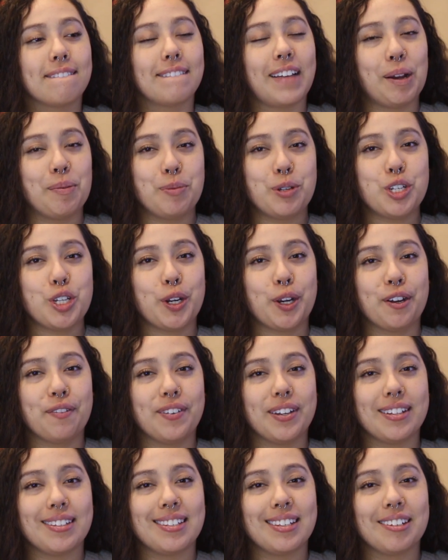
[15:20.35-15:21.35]
I'm sure of
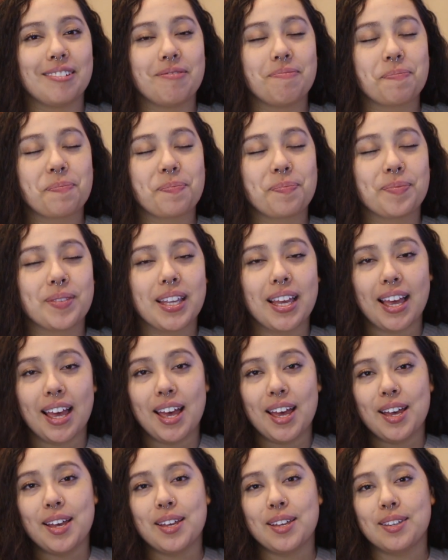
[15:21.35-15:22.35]
it.
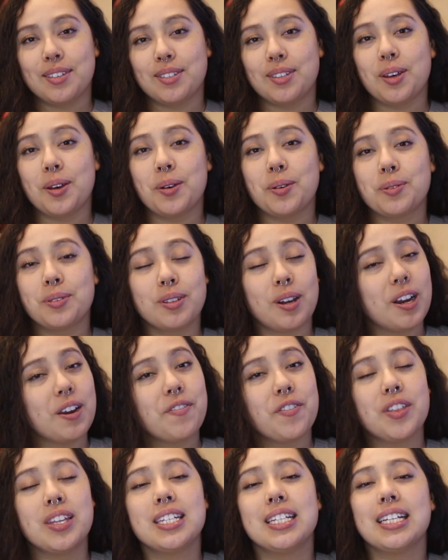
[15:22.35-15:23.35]
So sorry
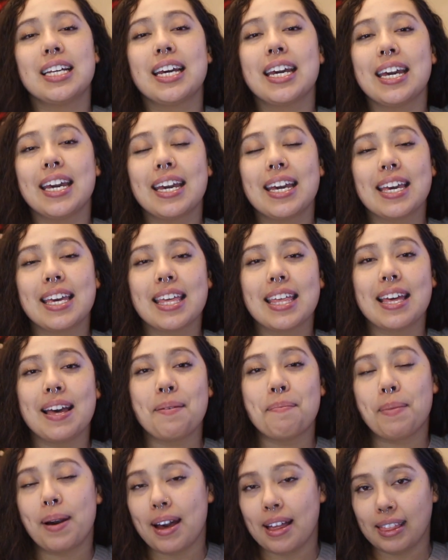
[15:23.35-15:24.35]
for the delay.
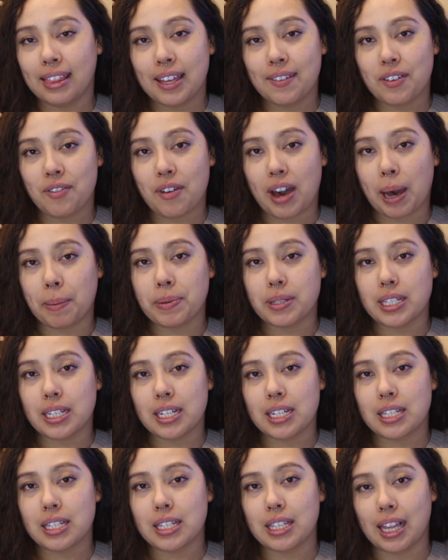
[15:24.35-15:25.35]
My leave of
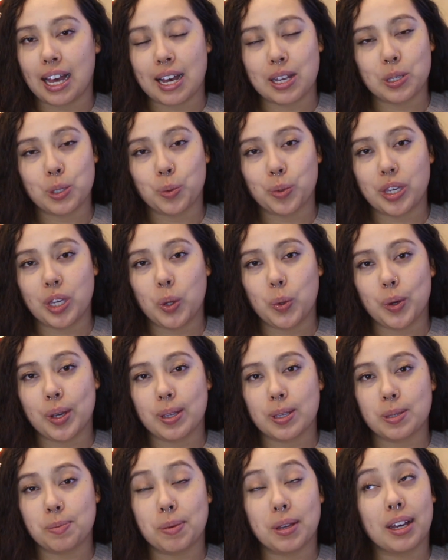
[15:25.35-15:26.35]
absence last week
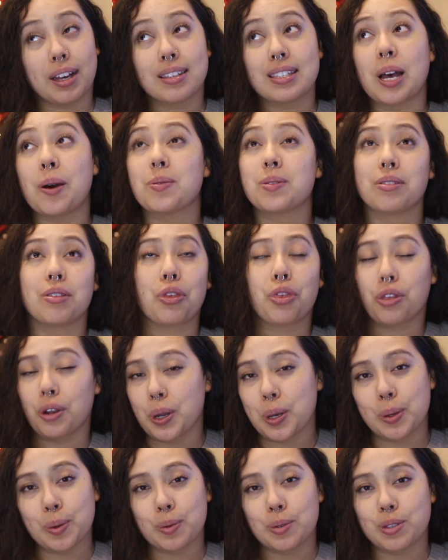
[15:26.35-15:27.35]
was because I was in the
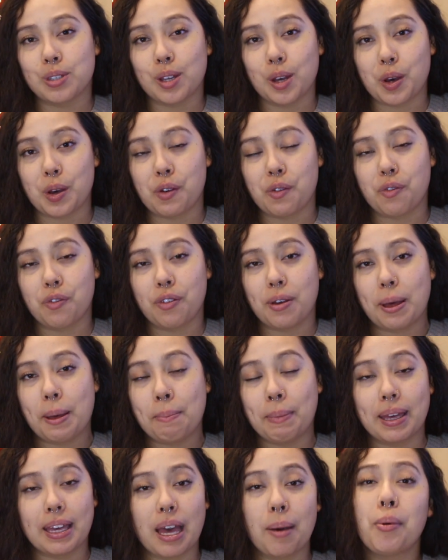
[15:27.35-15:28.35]
throes of
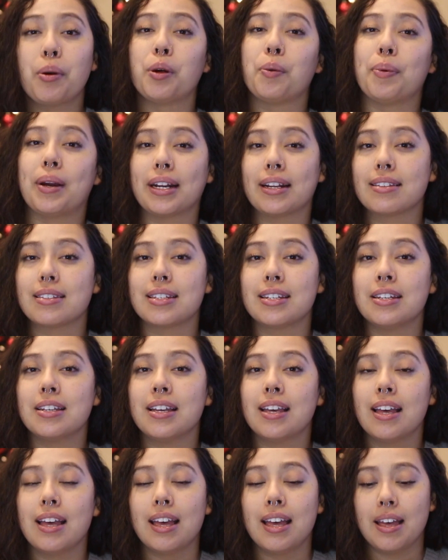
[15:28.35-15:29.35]
my chemical
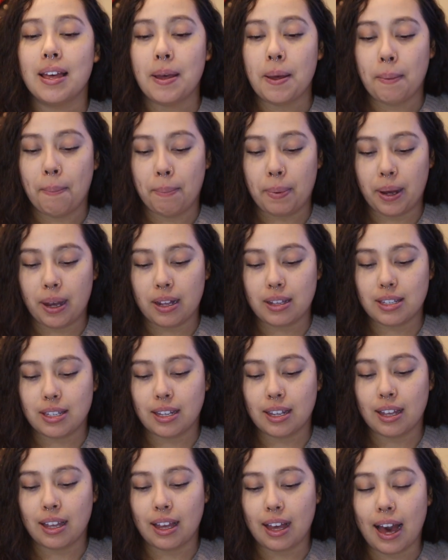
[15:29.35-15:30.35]
pregnancy,
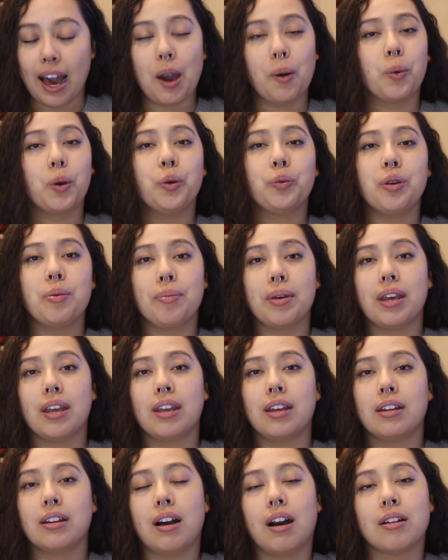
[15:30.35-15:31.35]
but I will
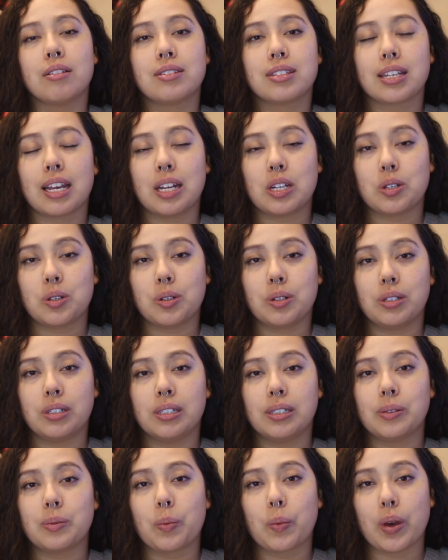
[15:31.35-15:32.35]
remain on
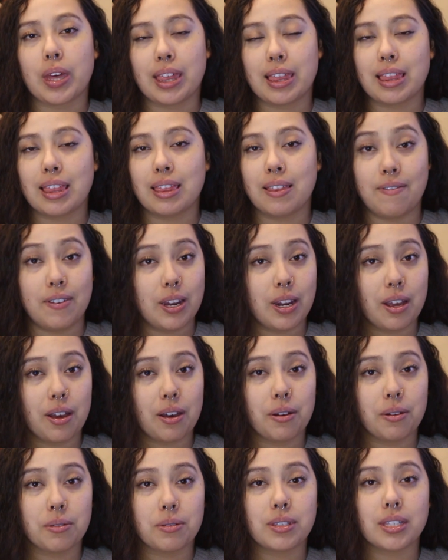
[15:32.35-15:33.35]
schedule with the
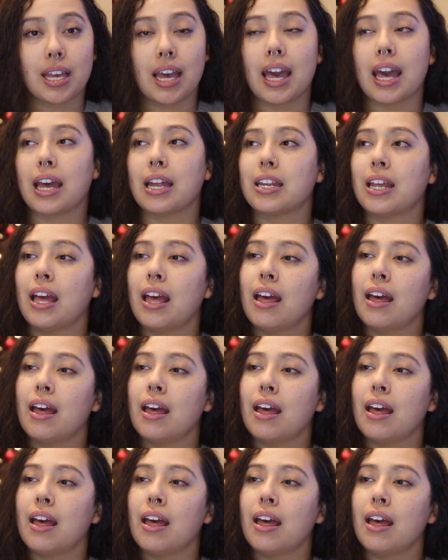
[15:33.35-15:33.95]
videos and